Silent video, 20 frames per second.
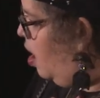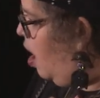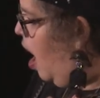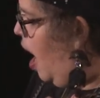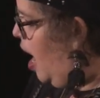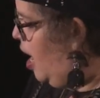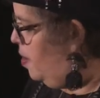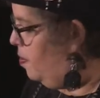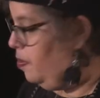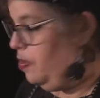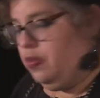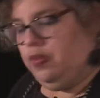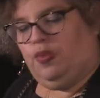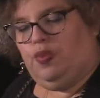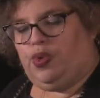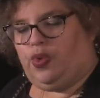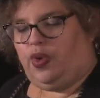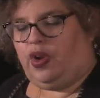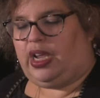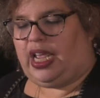Um,
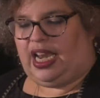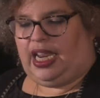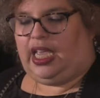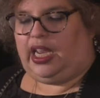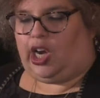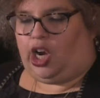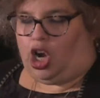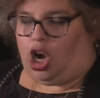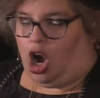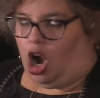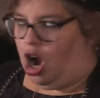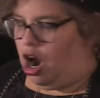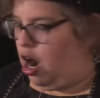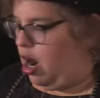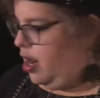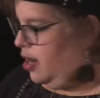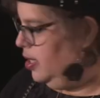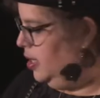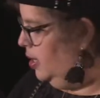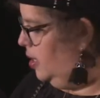we were getting in our
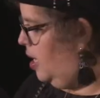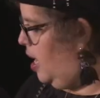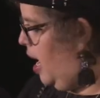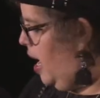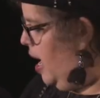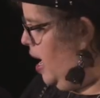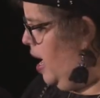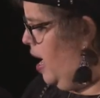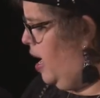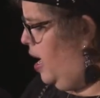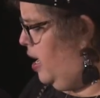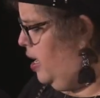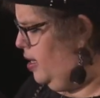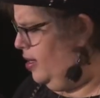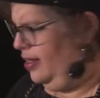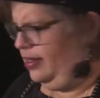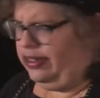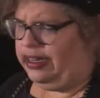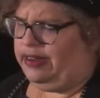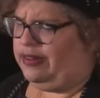cars,
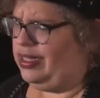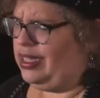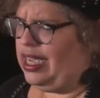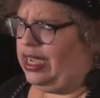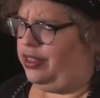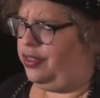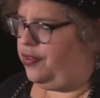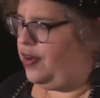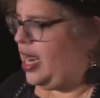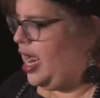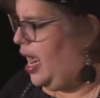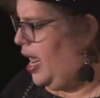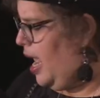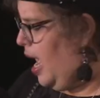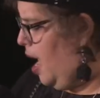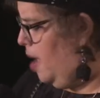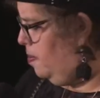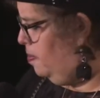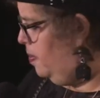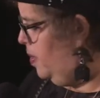and it was like 3
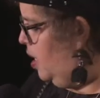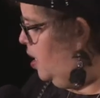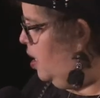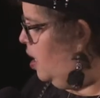a.m.